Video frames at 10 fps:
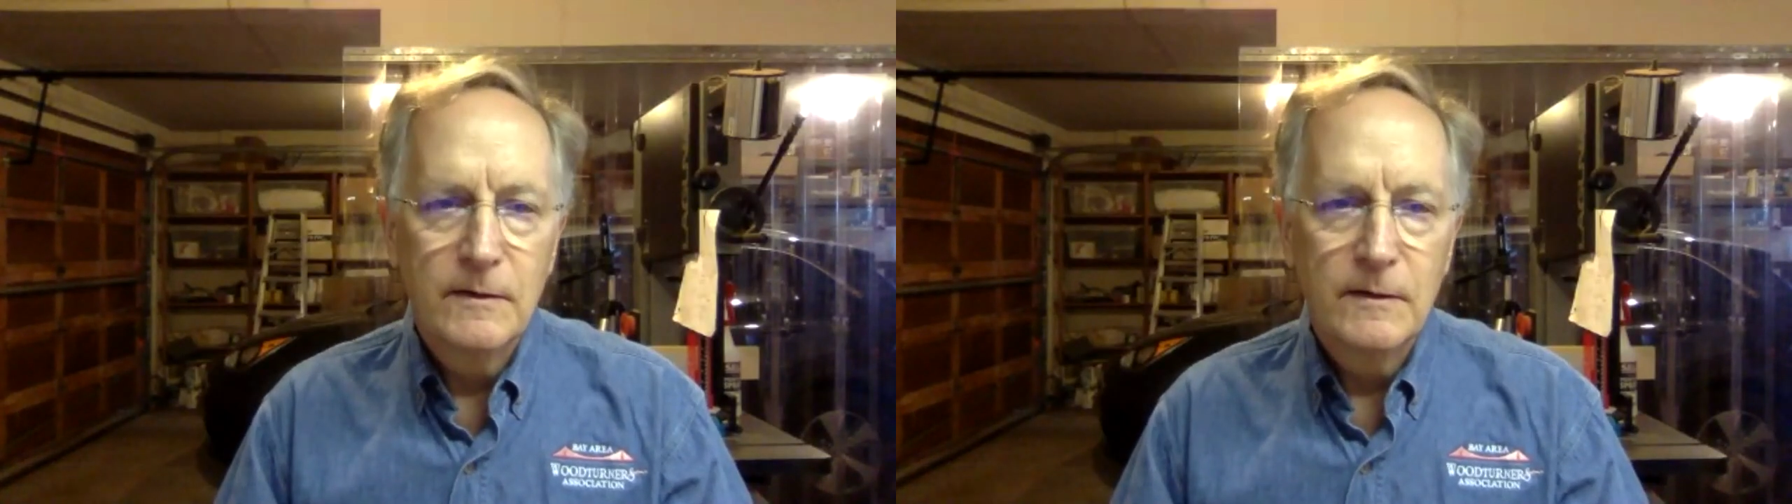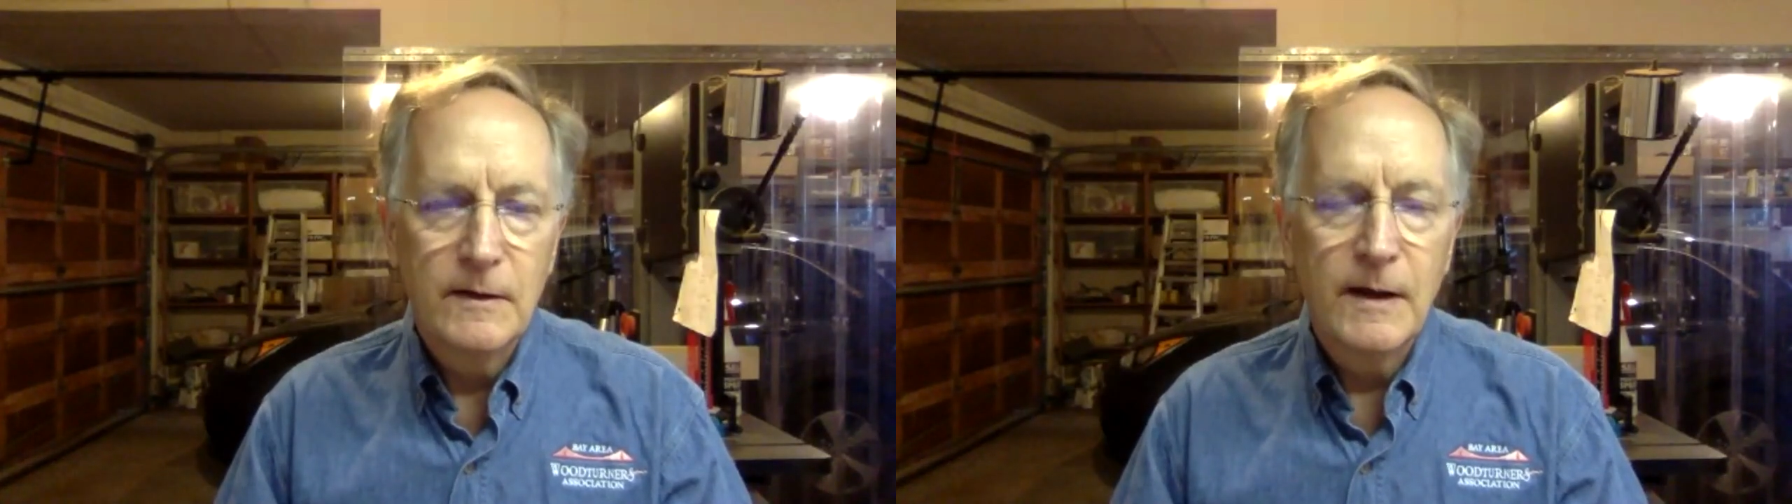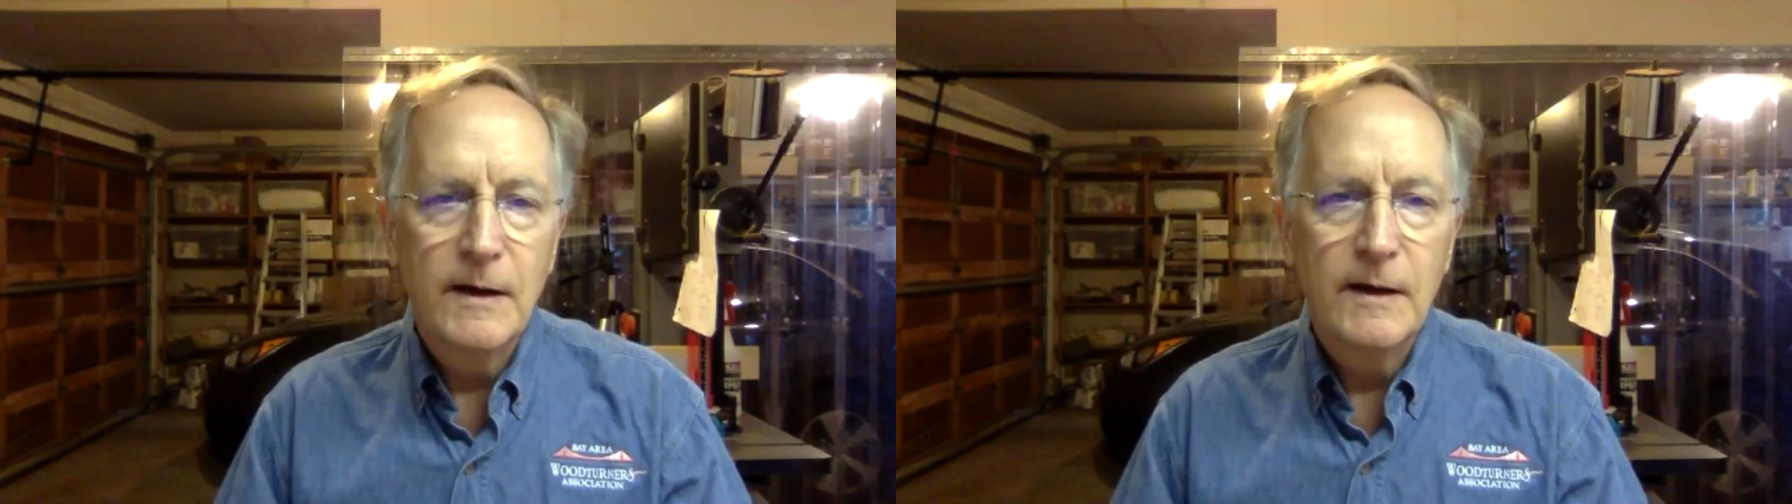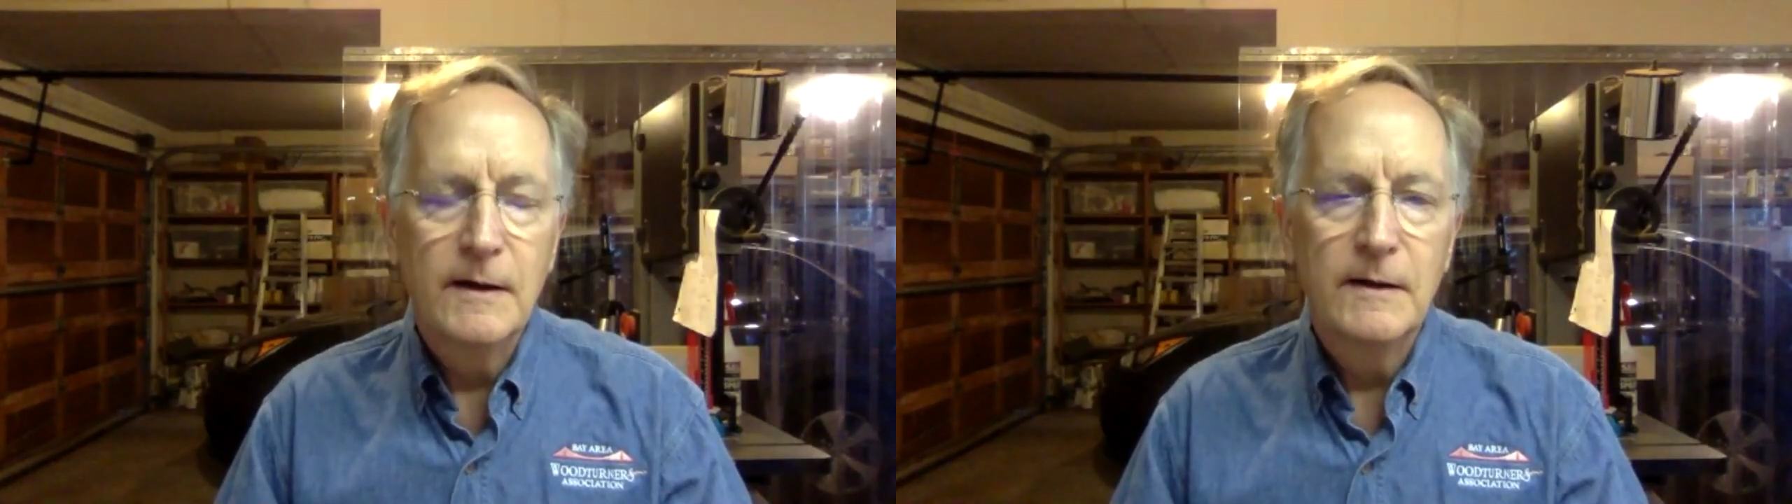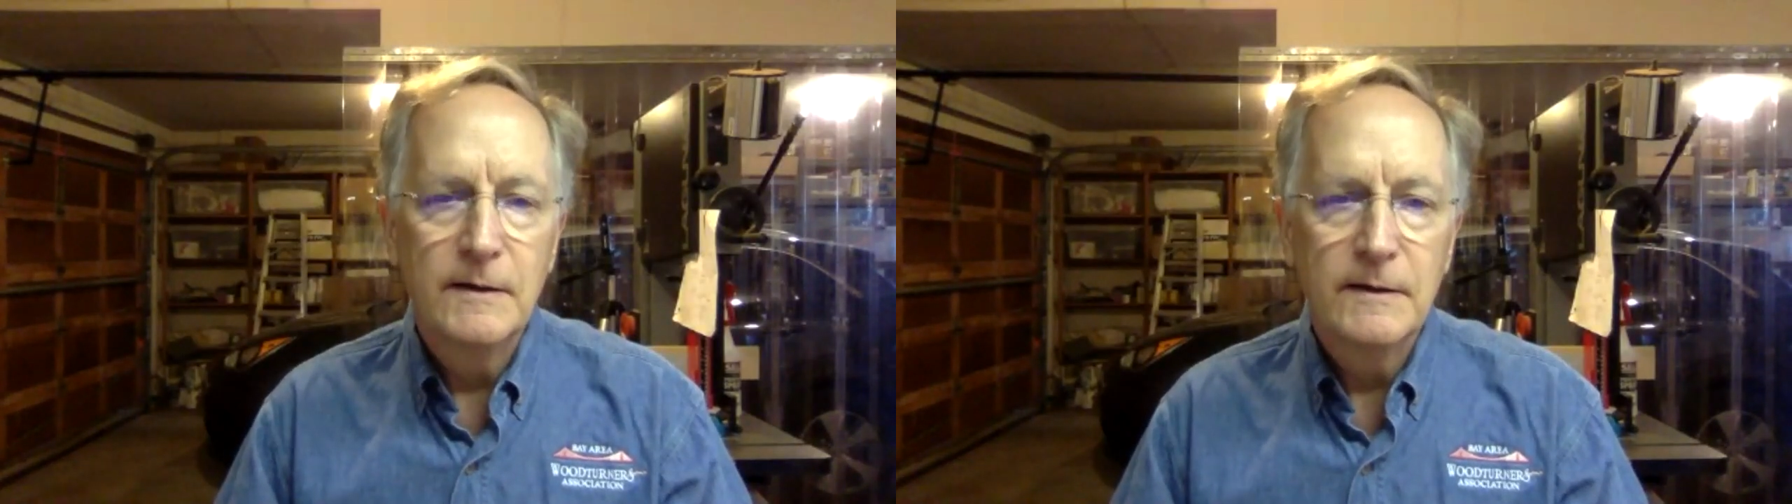Uh-huh.
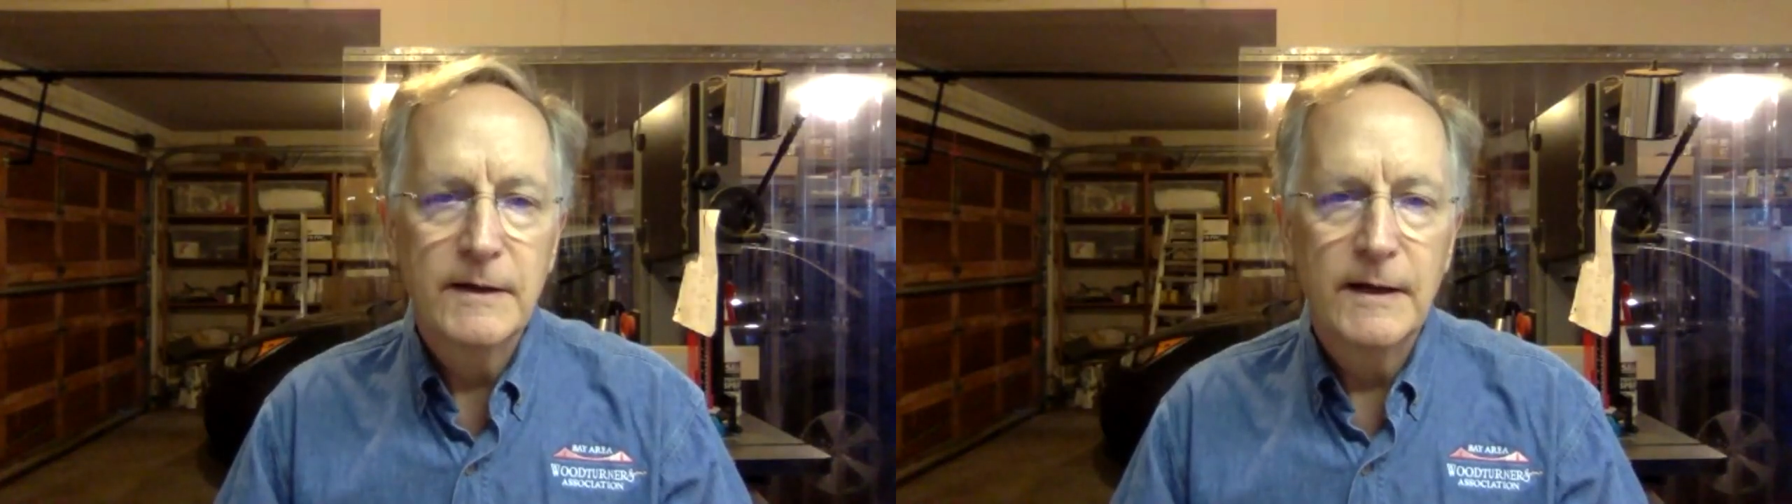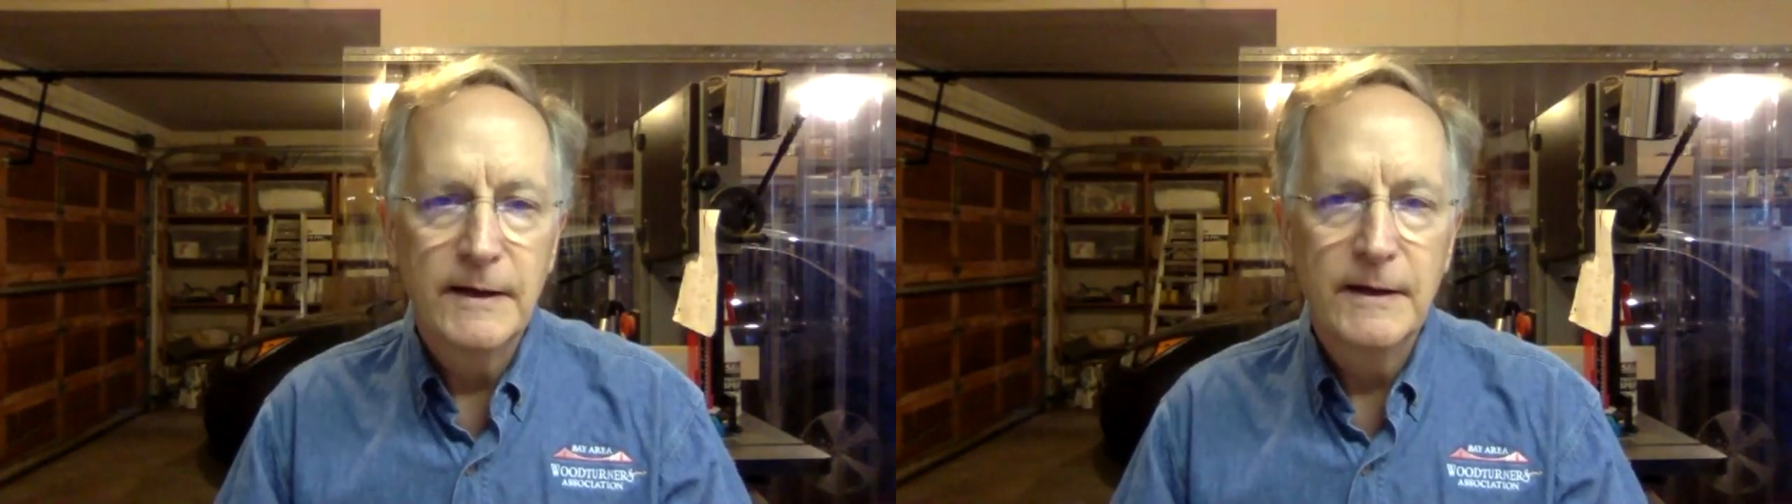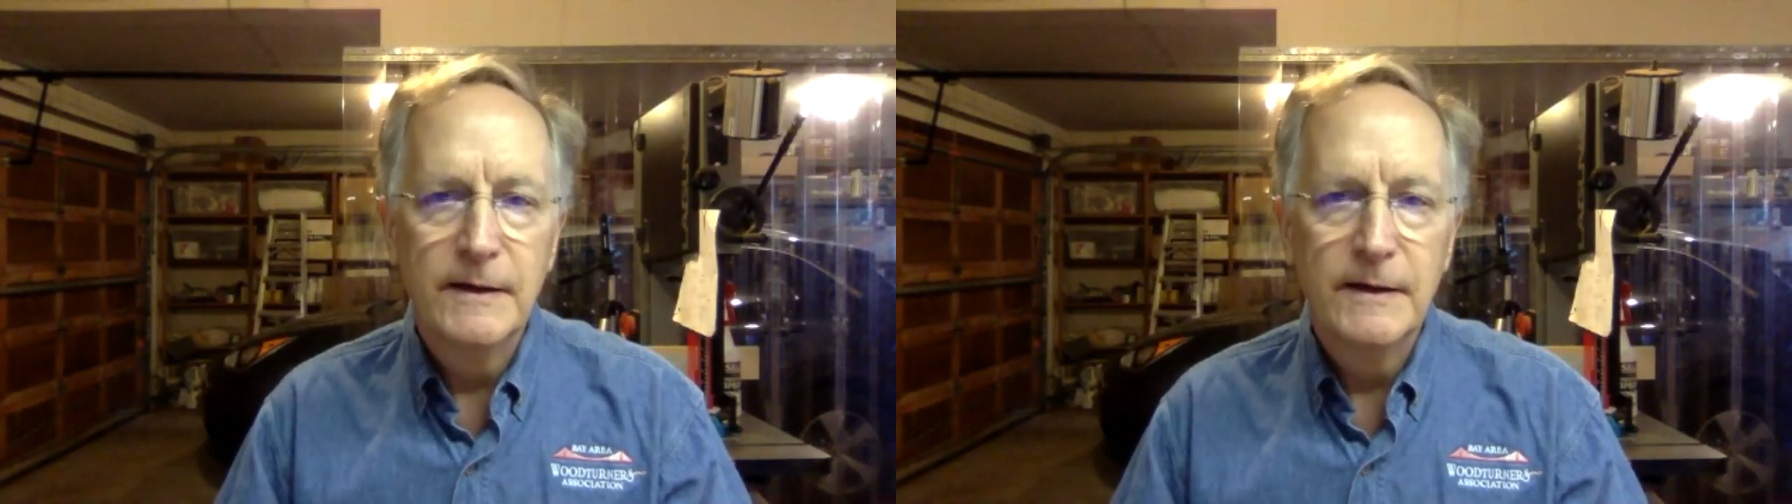Okay.